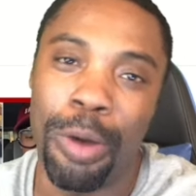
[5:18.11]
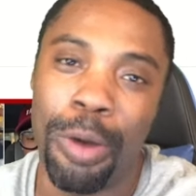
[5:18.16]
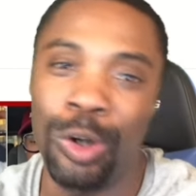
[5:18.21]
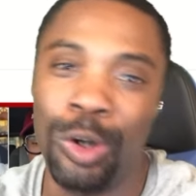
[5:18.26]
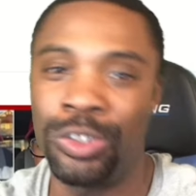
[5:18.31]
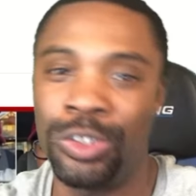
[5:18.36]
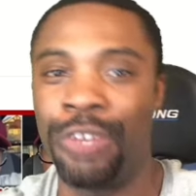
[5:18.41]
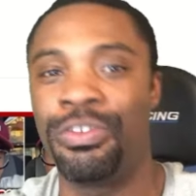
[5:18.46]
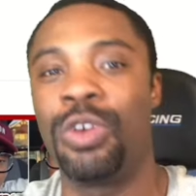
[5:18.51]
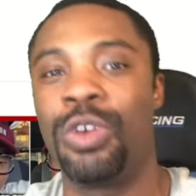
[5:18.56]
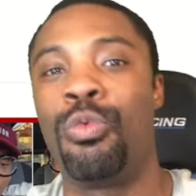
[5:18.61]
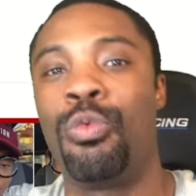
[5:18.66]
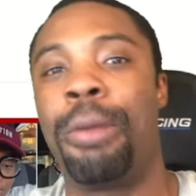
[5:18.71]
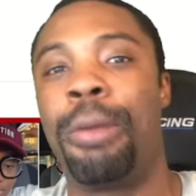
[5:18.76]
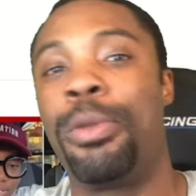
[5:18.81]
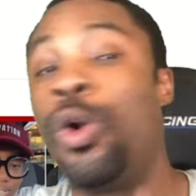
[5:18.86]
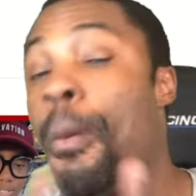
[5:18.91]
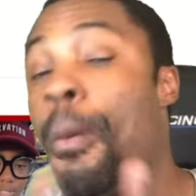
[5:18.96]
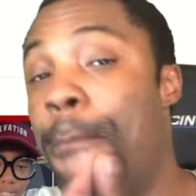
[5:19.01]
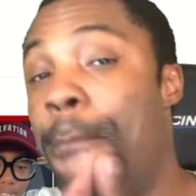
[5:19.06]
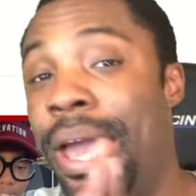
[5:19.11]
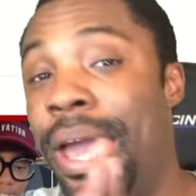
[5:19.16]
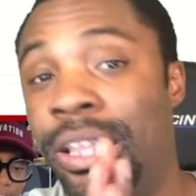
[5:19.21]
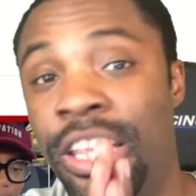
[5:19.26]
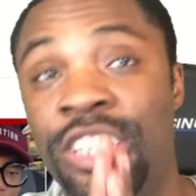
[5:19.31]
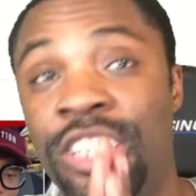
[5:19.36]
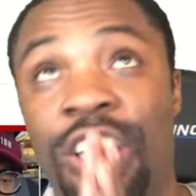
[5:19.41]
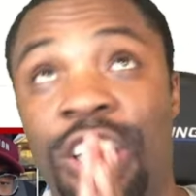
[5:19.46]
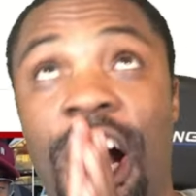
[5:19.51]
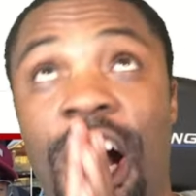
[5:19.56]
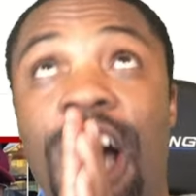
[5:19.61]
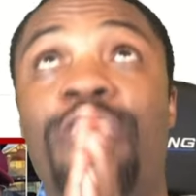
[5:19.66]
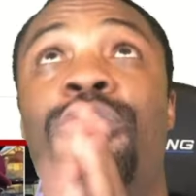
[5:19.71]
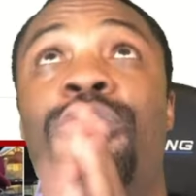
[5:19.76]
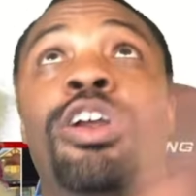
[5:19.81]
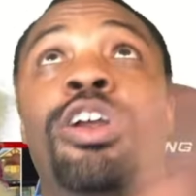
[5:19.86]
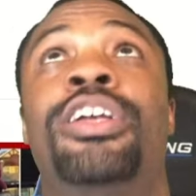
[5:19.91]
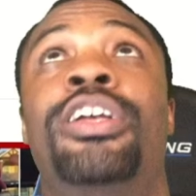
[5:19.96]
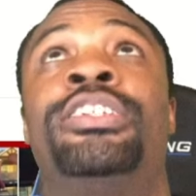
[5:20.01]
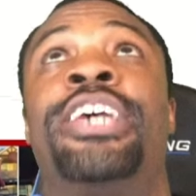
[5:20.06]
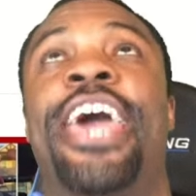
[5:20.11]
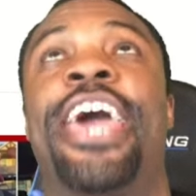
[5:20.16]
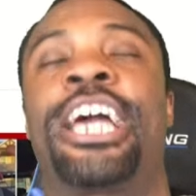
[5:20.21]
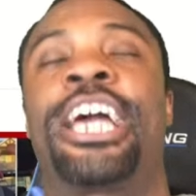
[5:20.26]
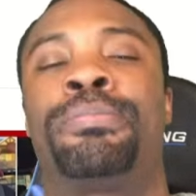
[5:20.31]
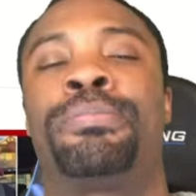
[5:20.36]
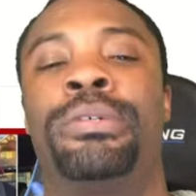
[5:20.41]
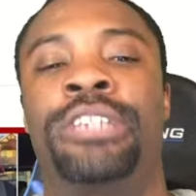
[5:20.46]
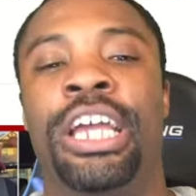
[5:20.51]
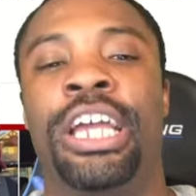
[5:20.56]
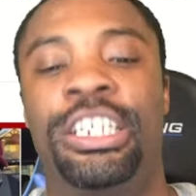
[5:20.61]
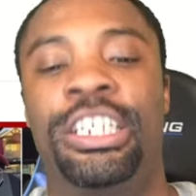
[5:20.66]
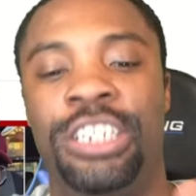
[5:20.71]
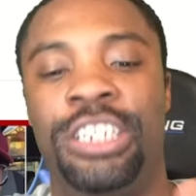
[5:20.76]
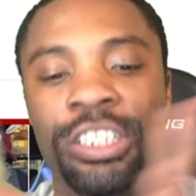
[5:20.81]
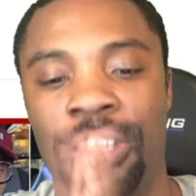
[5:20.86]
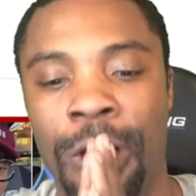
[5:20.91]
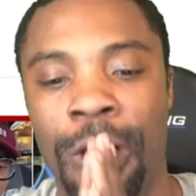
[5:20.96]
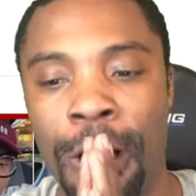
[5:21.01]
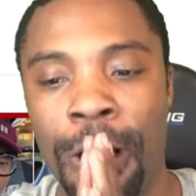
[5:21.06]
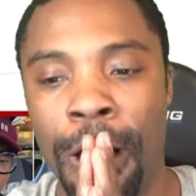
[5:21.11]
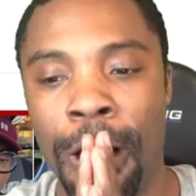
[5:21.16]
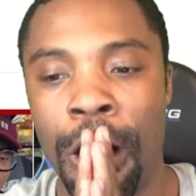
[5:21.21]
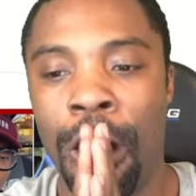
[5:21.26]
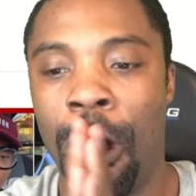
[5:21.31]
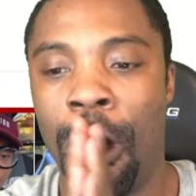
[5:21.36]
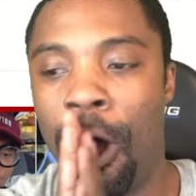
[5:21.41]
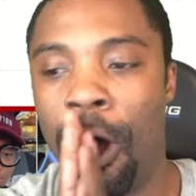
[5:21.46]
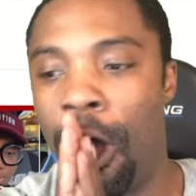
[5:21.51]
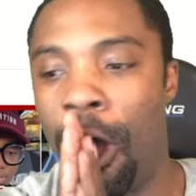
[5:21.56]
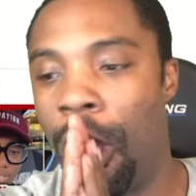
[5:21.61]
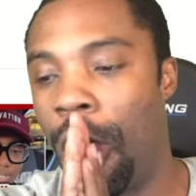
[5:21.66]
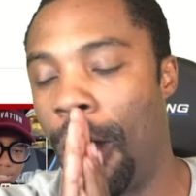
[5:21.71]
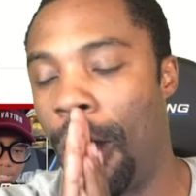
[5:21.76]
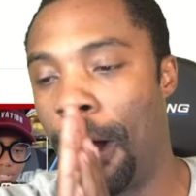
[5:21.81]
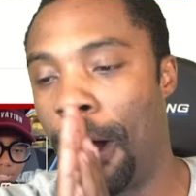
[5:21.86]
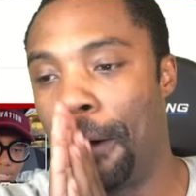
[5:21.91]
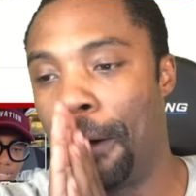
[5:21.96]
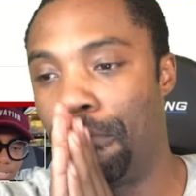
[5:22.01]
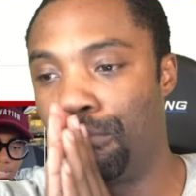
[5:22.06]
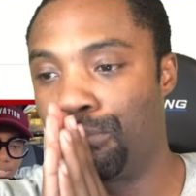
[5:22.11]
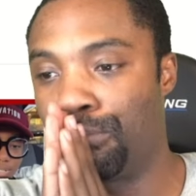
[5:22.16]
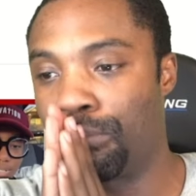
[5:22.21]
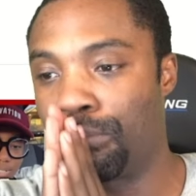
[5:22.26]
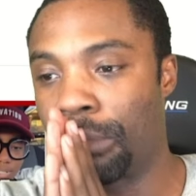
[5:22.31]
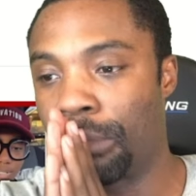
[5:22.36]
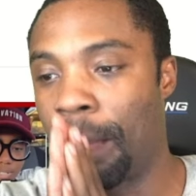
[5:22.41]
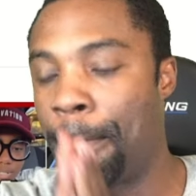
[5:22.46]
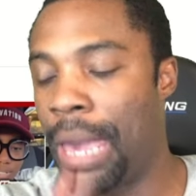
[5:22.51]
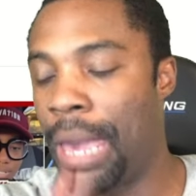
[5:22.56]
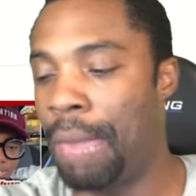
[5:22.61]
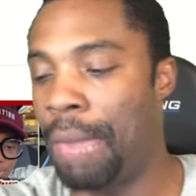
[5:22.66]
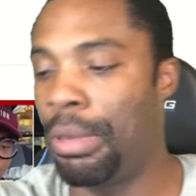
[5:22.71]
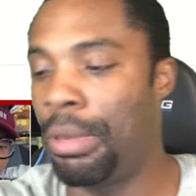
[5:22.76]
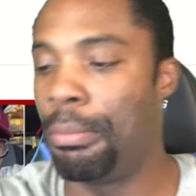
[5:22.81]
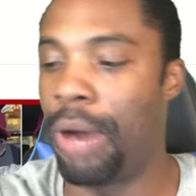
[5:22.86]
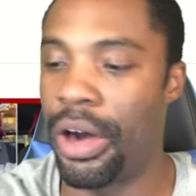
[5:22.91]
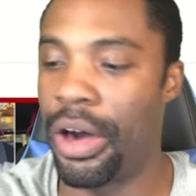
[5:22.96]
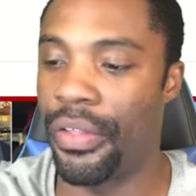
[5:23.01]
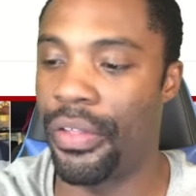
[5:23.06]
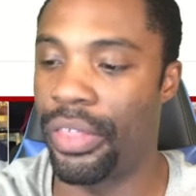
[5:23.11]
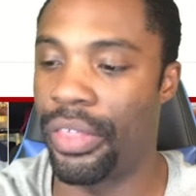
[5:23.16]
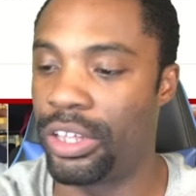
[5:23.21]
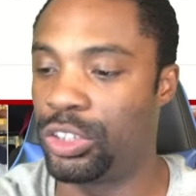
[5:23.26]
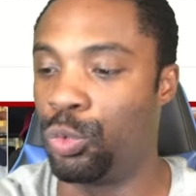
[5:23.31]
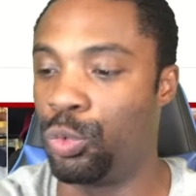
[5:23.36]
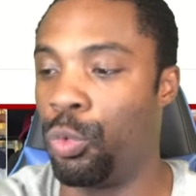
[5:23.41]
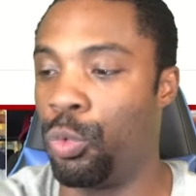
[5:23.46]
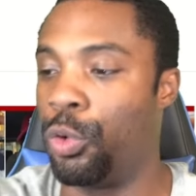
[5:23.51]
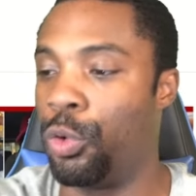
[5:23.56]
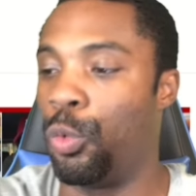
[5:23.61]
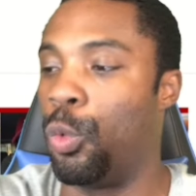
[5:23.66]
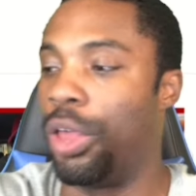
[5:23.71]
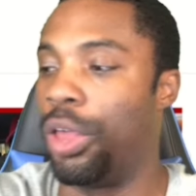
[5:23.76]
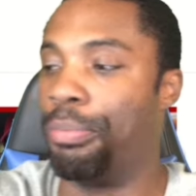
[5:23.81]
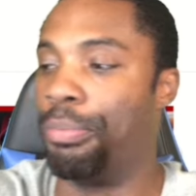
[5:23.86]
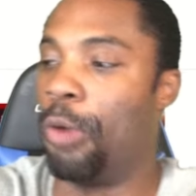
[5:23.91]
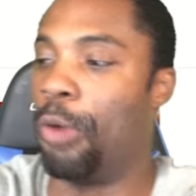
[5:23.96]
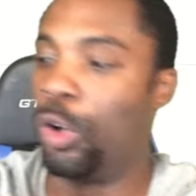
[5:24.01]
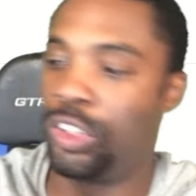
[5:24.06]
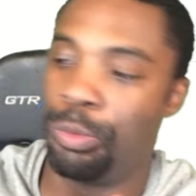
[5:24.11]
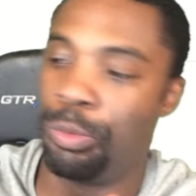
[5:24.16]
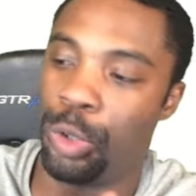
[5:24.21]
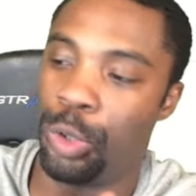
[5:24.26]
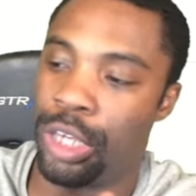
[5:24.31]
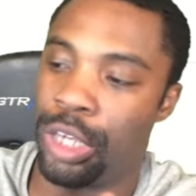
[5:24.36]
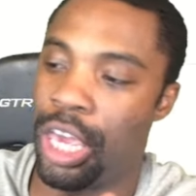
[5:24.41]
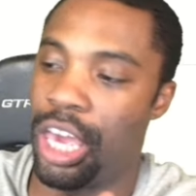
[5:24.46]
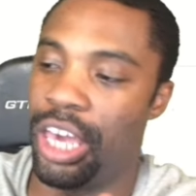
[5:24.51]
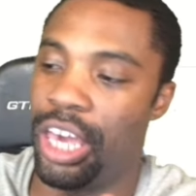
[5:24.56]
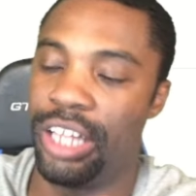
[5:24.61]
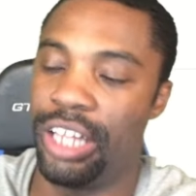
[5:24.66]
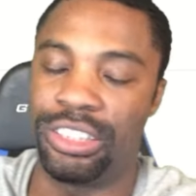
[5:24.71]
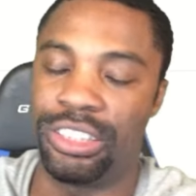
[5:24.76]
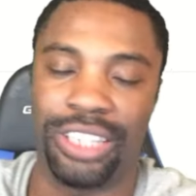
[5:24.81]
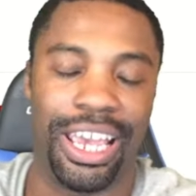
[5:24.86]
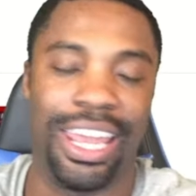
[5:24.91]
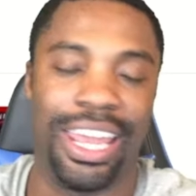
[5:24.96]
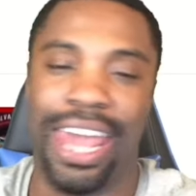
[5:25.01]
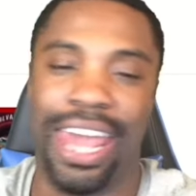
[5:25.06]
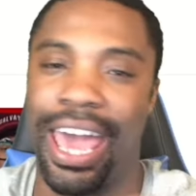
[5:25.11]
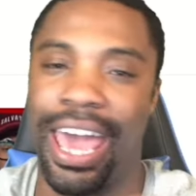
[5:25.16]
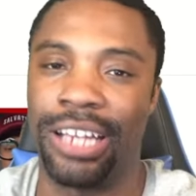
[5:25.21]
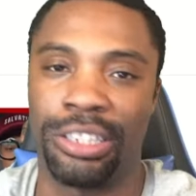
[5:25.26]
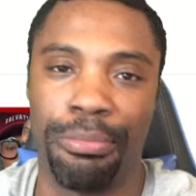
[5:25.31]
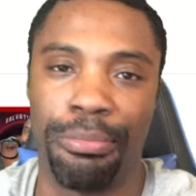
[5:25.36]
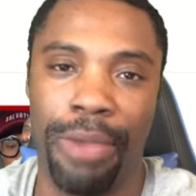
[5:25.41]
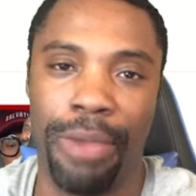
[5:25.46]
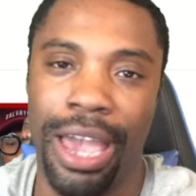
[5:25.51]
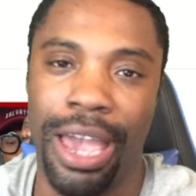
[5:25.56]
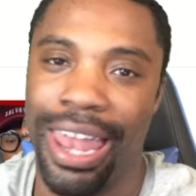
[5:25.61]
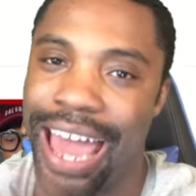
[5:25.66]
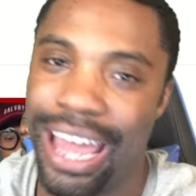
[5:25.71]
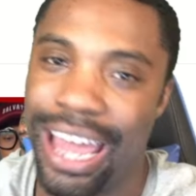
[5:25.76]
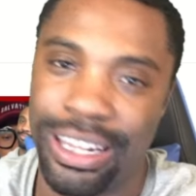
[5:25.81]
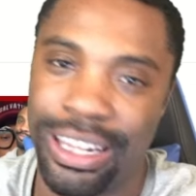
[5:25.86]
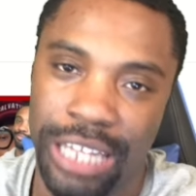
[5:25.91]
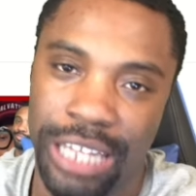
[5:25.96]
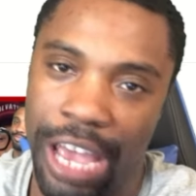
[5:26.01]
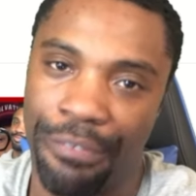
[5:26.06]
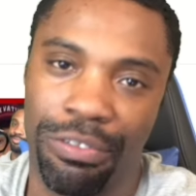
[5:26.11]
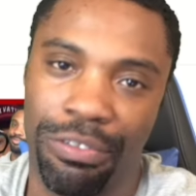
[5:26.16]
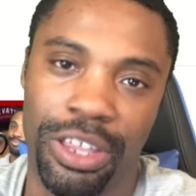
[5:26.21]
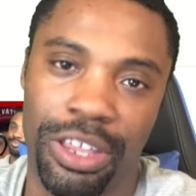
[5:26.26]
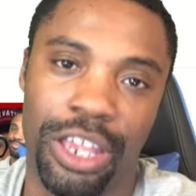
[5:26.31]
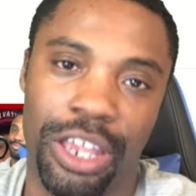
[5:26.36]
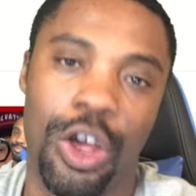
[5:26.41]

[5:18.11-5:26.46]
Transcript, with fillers: Most of you women who make these unrealistic expectations are baby mothers with multiple kids. And as a man, I definitely